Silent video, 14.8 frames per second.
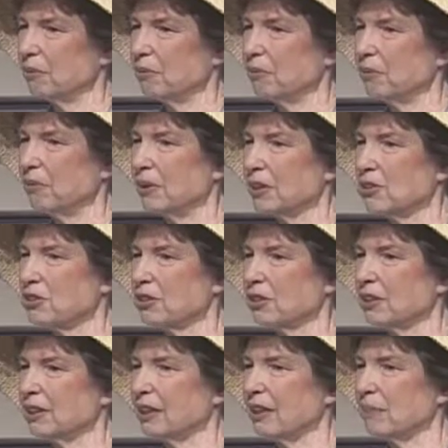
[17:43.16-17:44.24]
What's your
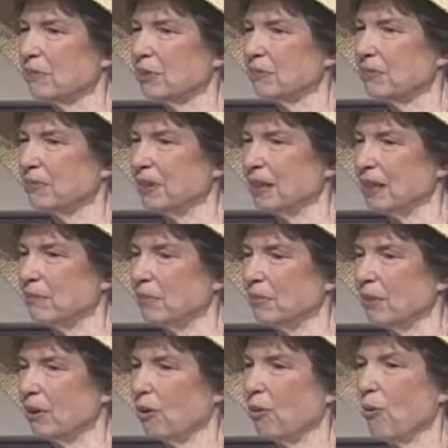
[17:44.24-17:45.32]
claim to fame?
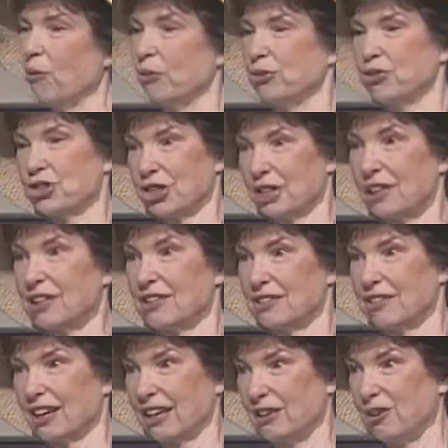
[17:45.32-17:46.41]
Oh,
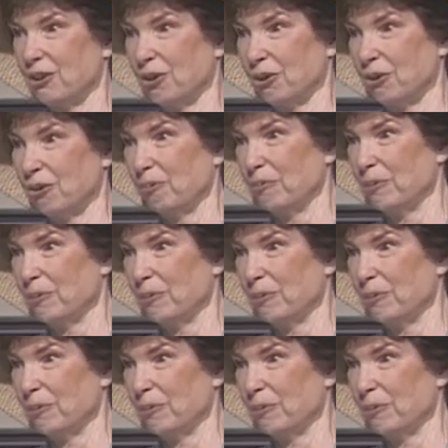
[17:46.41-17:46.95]
chickens, I know,